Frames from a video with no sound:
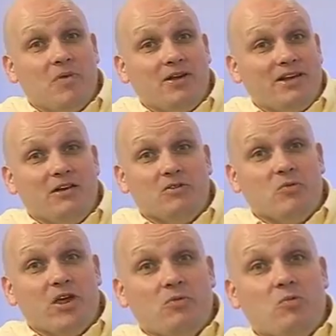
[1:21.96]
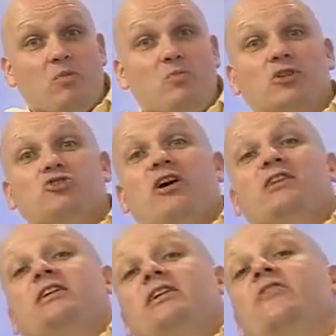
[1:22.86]
But, you know, we'll try and
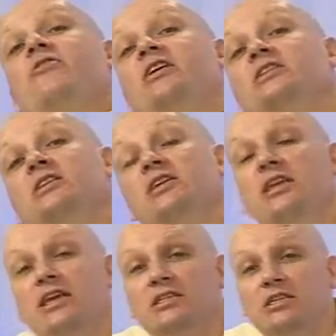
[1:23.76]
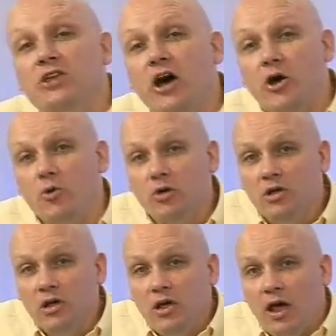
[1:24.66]
tell you the things that you need to know.
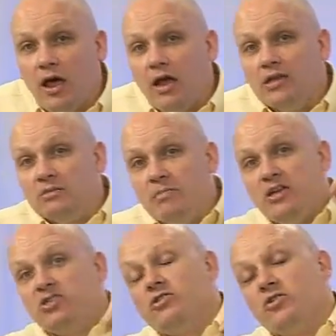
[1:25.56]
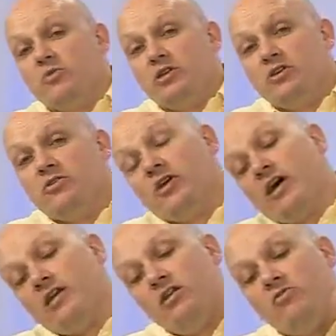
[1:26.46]
And to make sure that we do
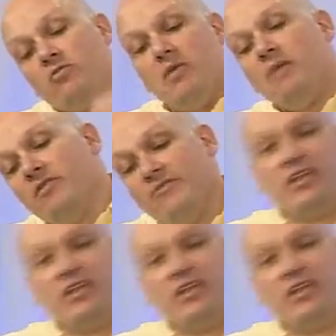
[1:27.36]
that, remember for